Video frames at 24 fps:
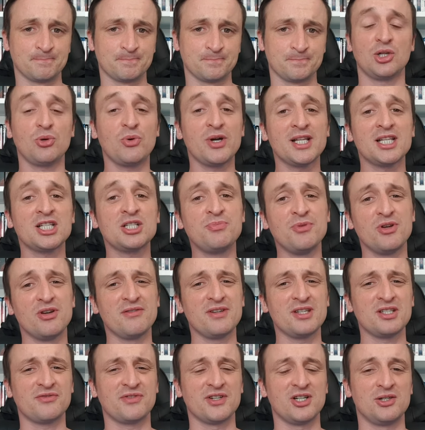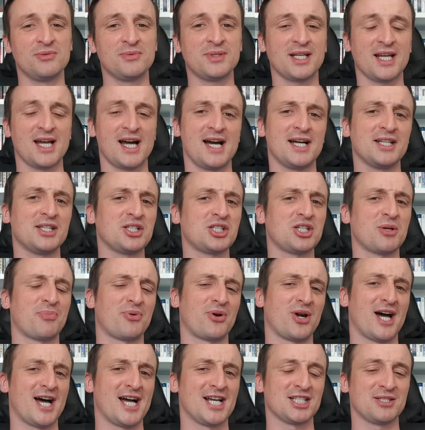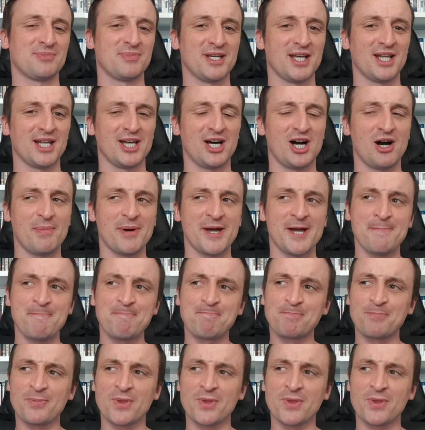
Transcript: And the way this movie is filmed kind of surprised me a little bit.